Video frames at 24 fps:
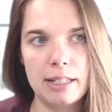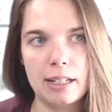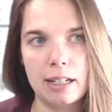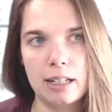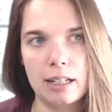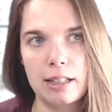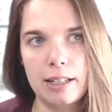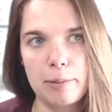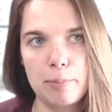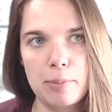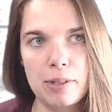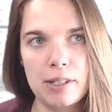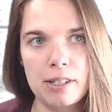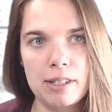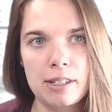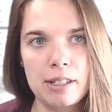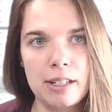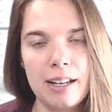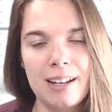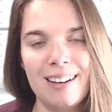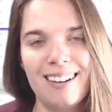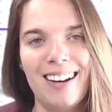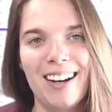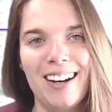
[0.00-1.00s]
into clips,
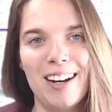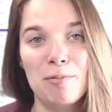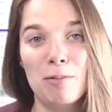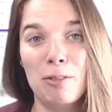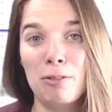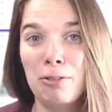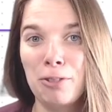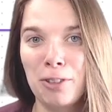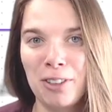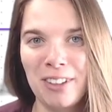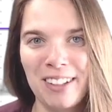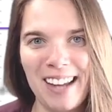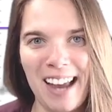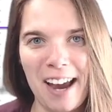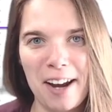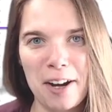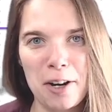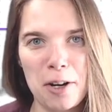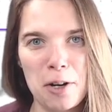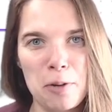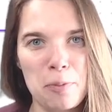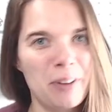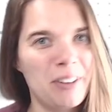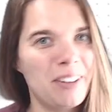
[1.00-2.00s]
fully
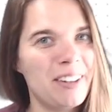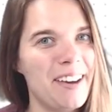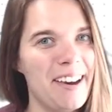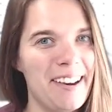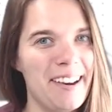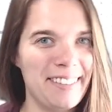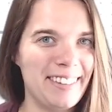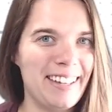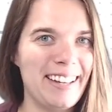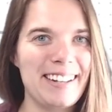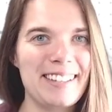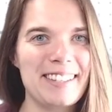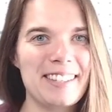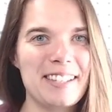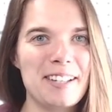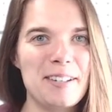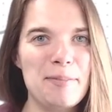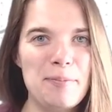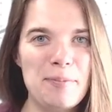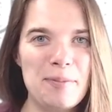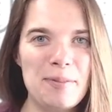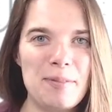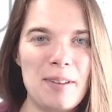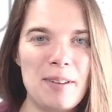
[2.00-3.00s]
editable, unlike
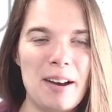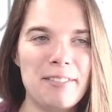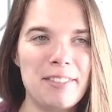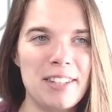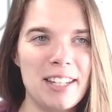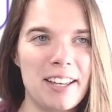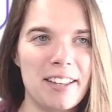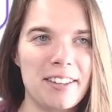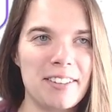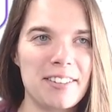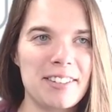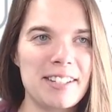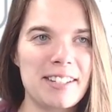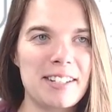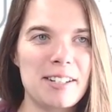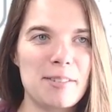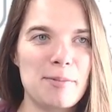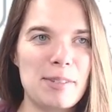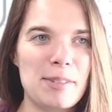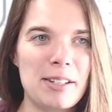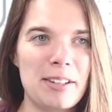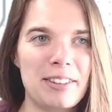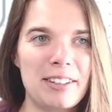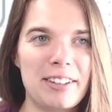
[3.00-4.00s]
some of the other
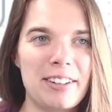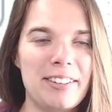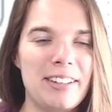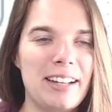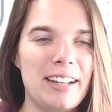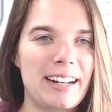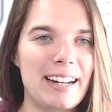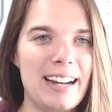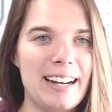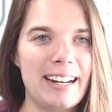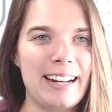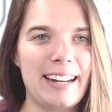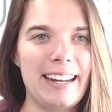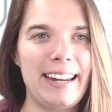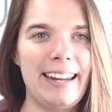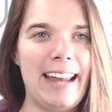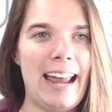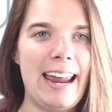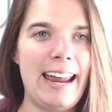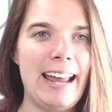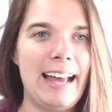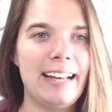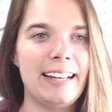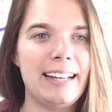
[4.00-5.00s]
systems out there that kind of
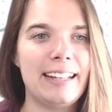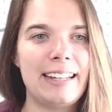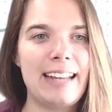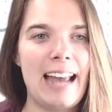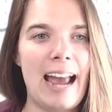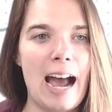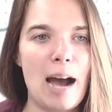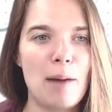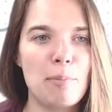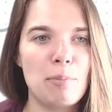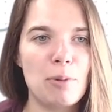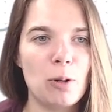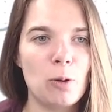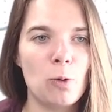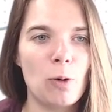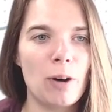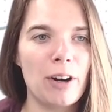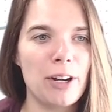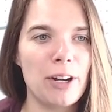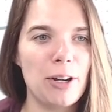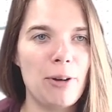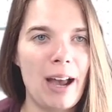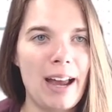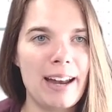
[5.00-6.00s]
cap
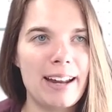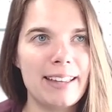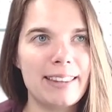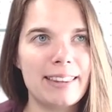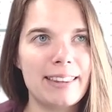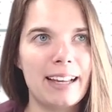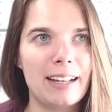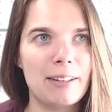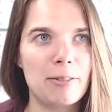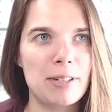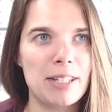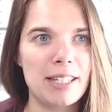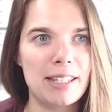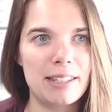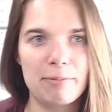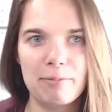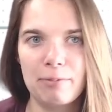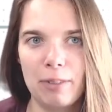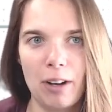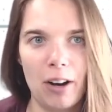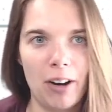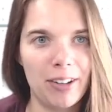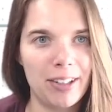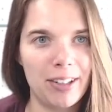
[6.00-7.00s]
where you edit. That was
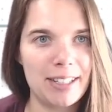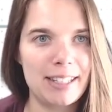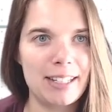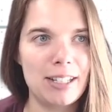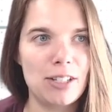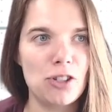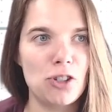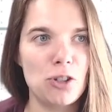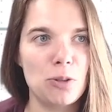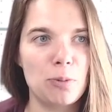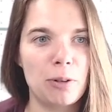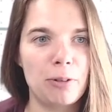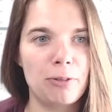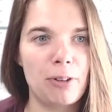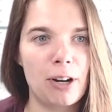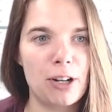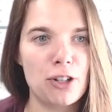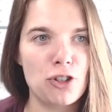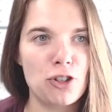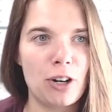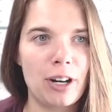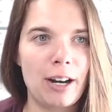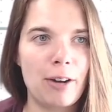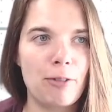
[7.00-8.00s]
honestly super
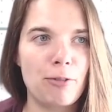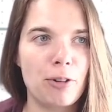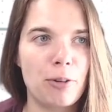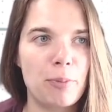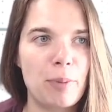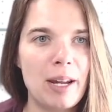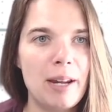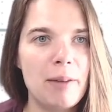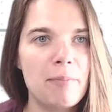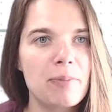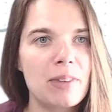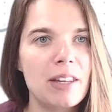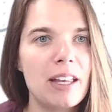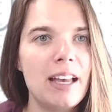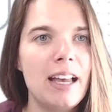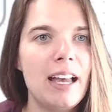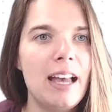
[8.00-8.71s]
frustrating for me.